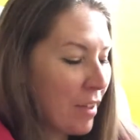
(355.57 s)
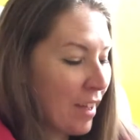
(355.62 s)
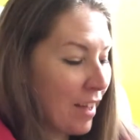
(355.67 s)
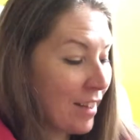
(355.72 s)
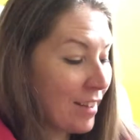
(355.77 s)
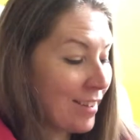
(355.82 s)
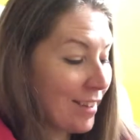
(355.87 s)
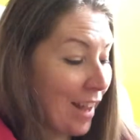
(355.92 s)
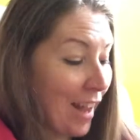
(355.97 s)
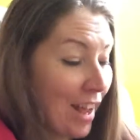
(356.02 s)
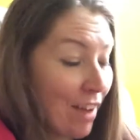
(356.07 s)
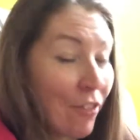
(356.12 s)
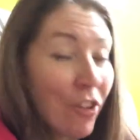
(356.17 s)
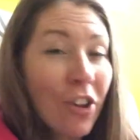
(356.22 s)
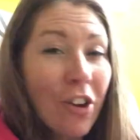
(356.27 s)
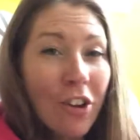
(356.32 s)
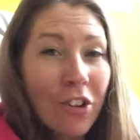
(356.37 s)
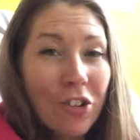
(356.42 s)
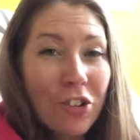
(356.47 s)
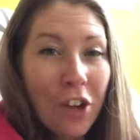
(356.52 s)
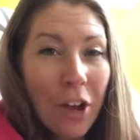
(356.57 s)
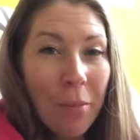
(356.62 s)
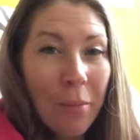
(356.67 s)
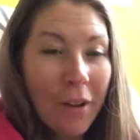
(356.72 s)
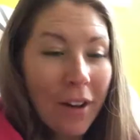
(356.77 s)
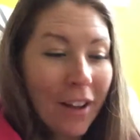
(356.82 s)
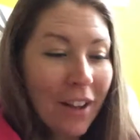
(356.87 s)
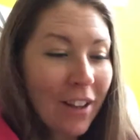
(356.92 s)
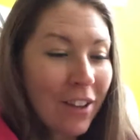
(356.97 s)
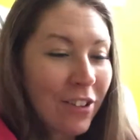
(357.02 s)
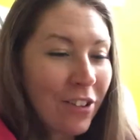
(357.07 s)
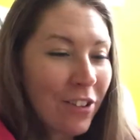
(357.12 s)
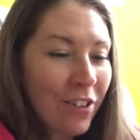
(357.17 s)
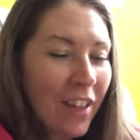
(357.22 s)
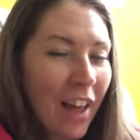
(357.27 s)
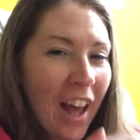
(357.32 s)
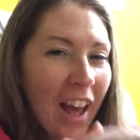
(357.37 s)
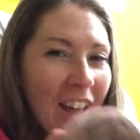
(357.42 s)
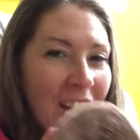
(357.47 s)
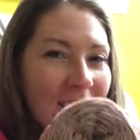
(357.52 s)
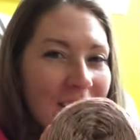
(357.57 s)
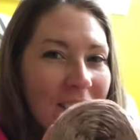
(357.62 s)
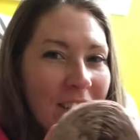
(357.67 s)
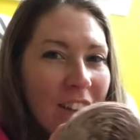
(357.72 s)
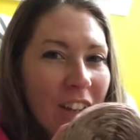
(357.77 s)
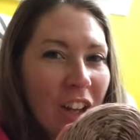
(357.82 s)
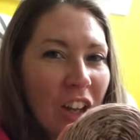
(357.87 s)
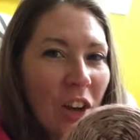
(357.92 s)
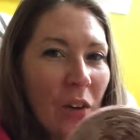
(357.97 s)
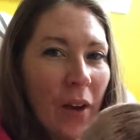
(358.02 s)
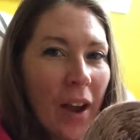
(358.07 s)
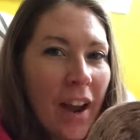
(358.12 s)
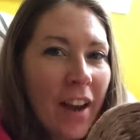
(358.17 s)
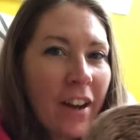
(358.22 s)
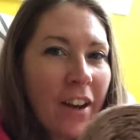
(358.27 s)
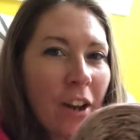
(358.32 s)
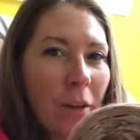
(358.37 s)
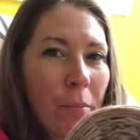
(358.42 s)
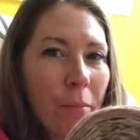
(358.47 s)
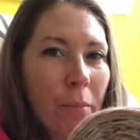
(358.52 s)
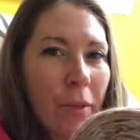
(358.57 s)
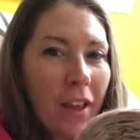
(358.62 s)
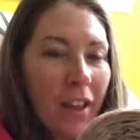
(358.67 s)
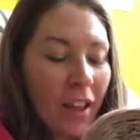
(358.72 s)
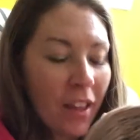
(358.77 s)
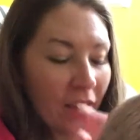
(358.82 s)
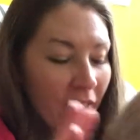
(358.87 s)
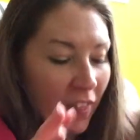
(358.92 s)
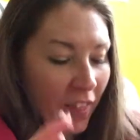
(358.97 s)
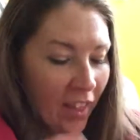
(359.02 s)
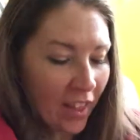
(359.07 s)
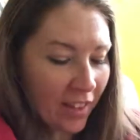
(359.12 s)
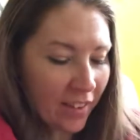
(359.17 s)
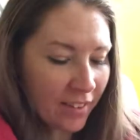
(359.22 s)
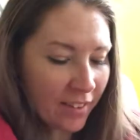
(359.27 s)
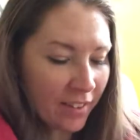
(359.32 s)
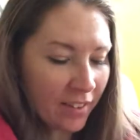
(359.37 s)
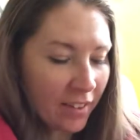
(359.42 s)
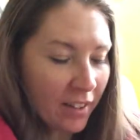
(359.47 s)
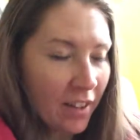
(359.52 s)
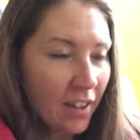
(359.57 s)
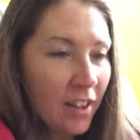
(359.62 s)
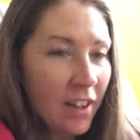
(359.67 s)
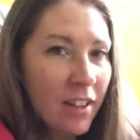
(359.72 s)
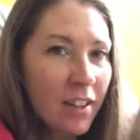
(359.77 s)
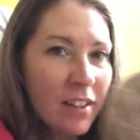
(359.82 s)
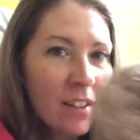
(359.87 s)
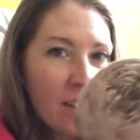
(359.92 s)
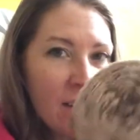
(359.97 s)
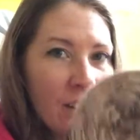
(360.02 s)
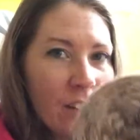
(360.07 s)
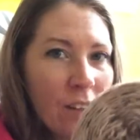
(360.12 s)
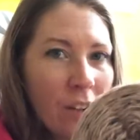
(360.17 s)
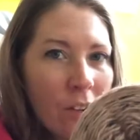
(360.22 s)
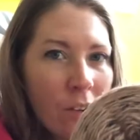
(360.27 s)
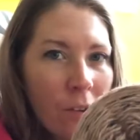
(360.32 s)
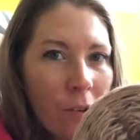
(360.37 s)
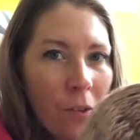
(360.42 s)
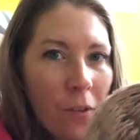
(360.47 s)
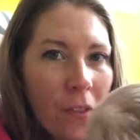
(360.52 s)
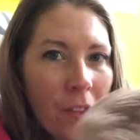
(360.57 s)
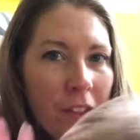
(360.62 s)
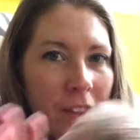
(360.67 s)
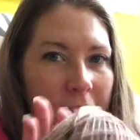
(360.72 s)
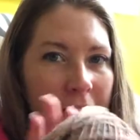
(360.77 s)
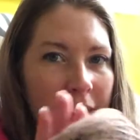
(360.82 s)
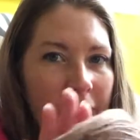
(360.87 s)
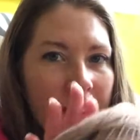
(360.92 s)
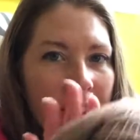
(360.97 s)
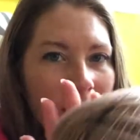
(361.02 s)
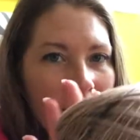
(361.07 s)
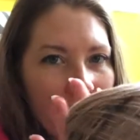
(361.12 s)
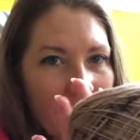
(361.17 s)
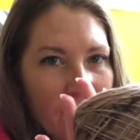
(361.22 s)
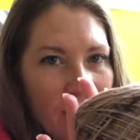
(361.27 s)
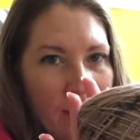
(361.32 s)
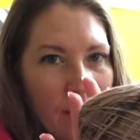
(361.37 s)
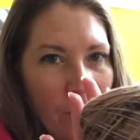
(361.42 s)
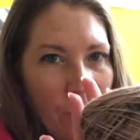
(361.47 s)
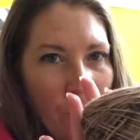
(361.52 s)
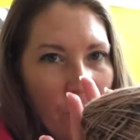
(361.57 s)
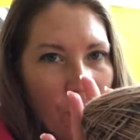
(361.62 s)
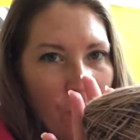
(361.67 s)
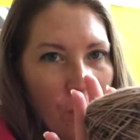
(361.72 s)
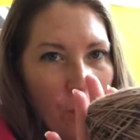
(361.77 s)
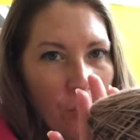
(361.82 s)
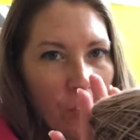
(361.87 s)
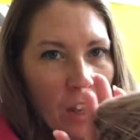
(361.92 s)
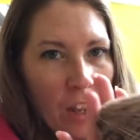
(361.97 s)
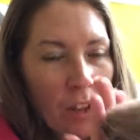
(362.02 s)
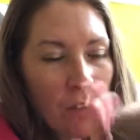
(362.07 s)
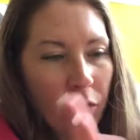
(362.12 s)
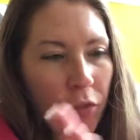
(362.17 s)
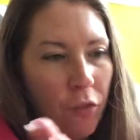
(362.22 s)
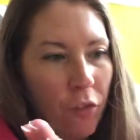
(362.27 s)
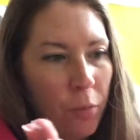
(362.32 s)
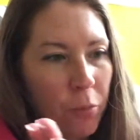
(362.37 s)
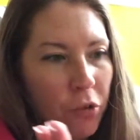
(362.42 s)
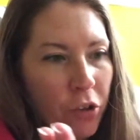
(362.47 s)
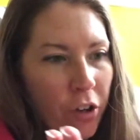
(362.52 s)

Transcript: because I have a yarn shop and I can do that. So I ended up picking this. So this is the 750 from